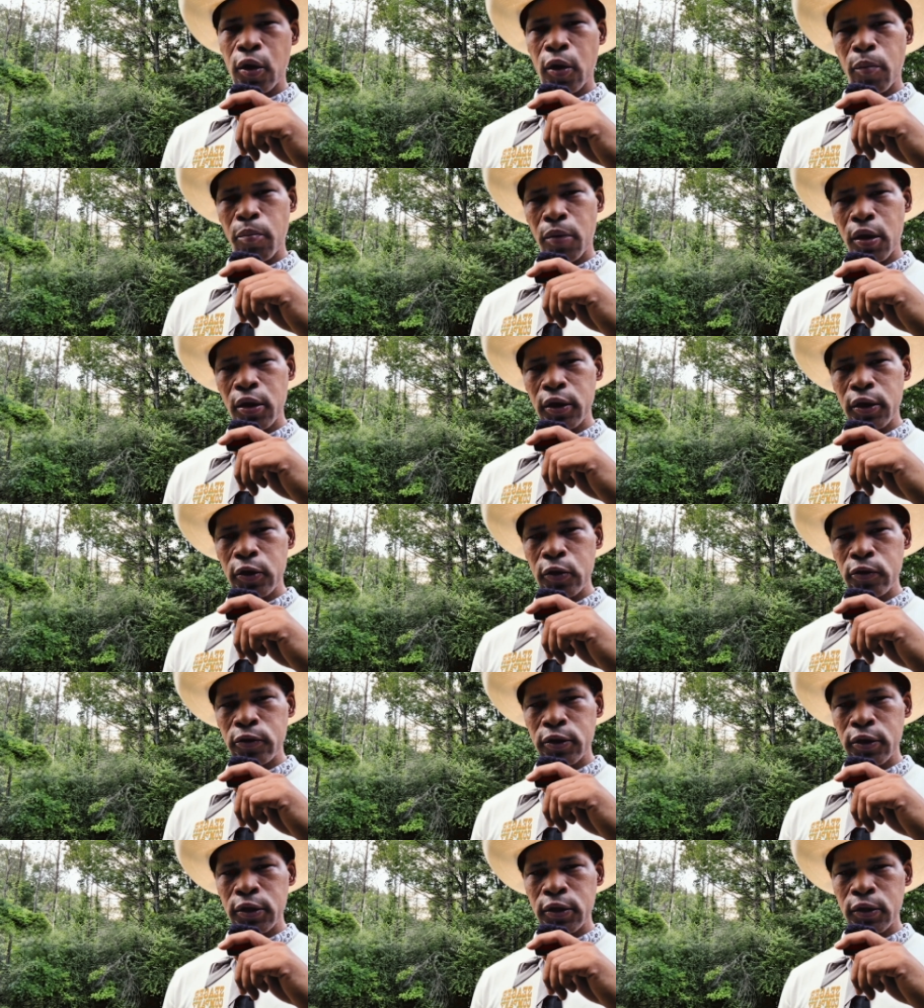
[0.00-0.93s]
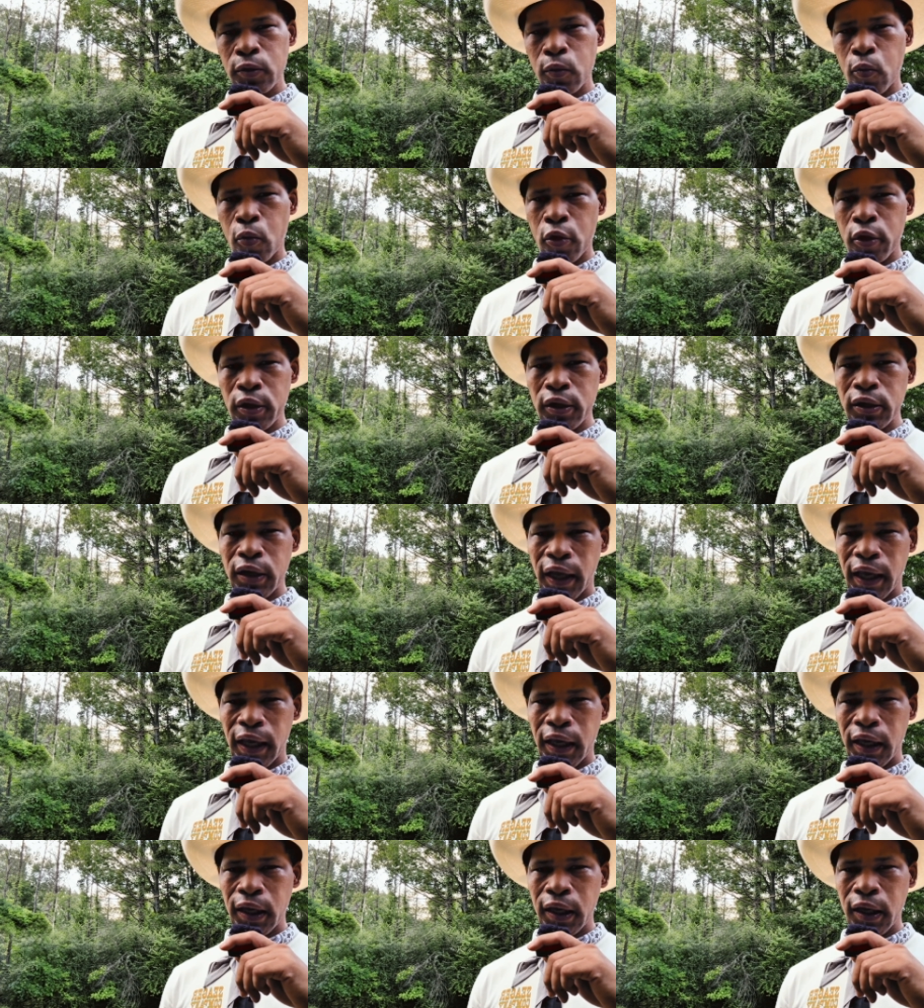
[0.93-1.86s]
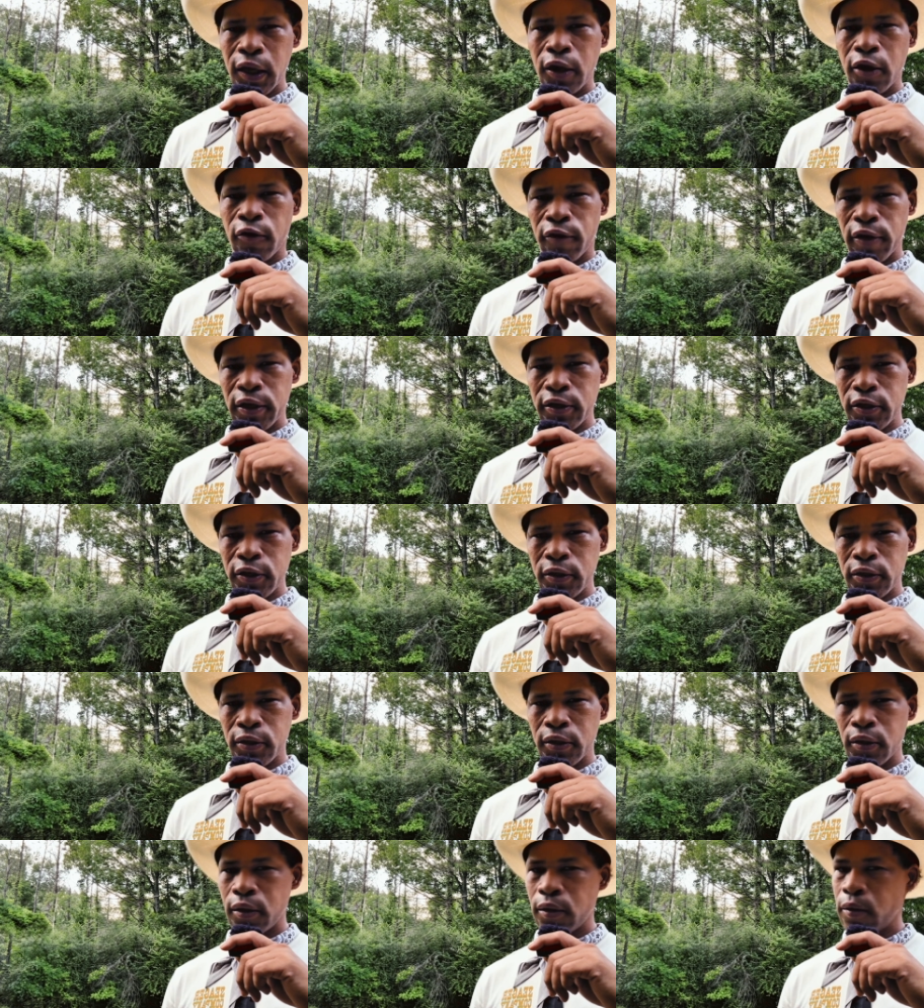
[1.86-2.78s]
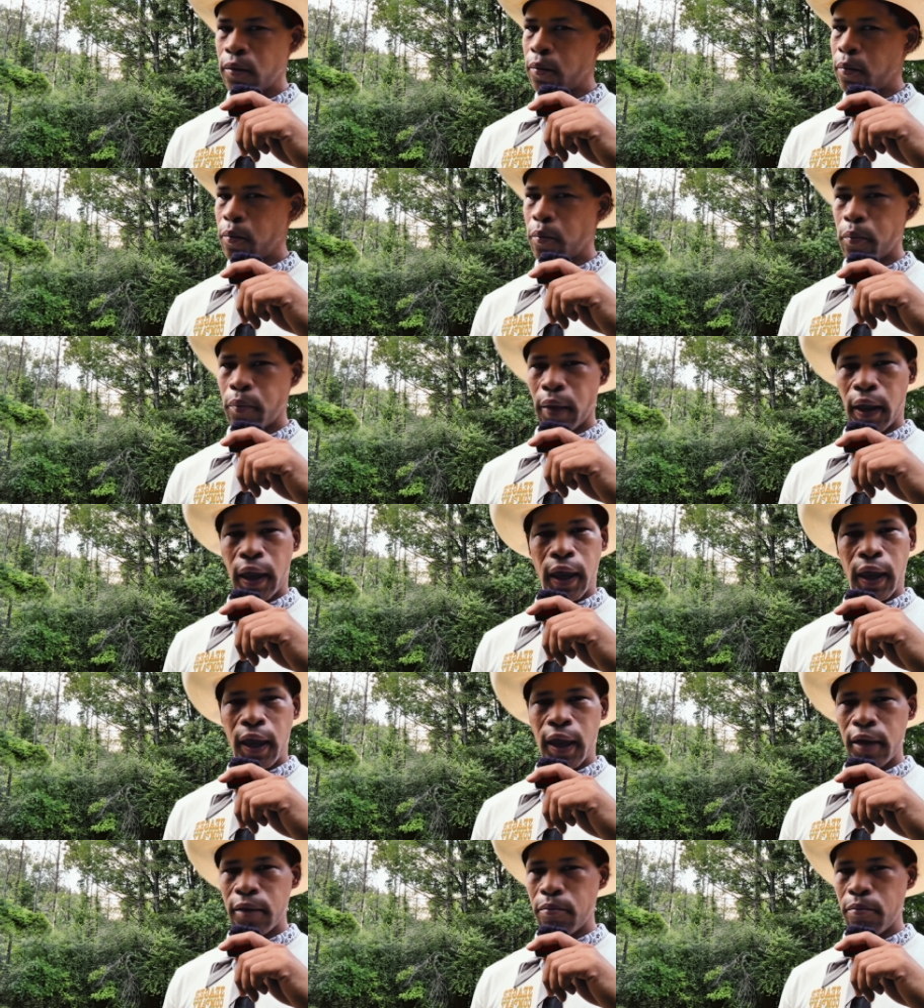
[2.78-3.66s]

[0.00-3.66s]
Mongooses were day creatures. Bad